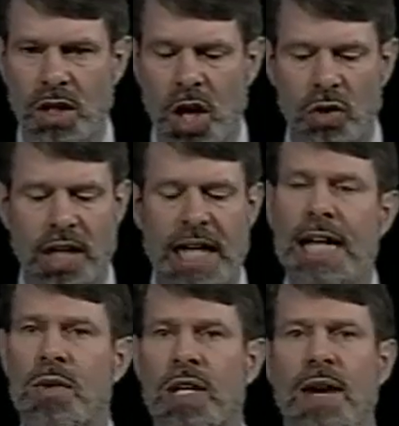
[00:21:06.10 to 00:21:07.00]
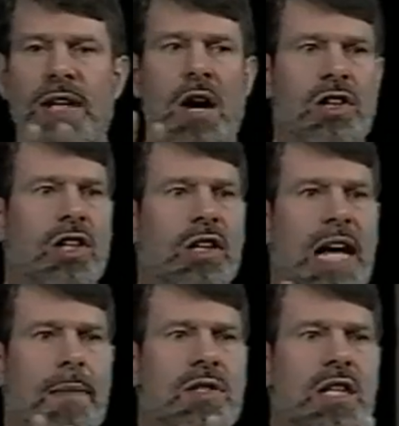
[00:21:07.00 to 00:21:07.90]
Okay, we have now a
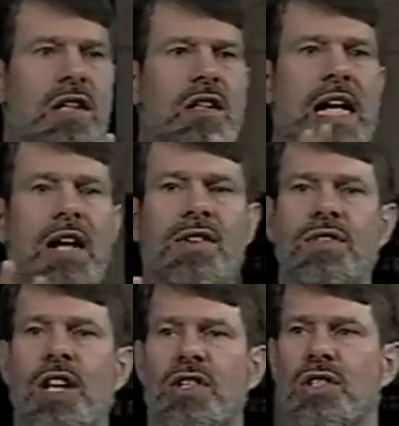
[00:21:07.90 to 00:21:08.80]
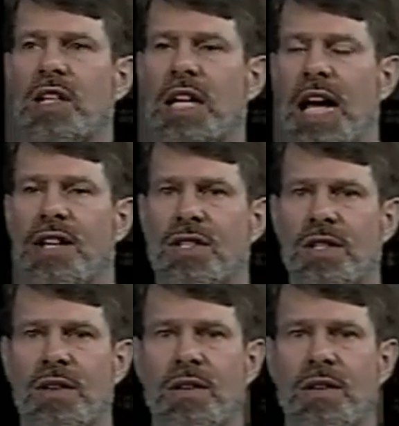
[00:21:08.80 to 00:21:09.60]
collapsing cloud of dust and gas.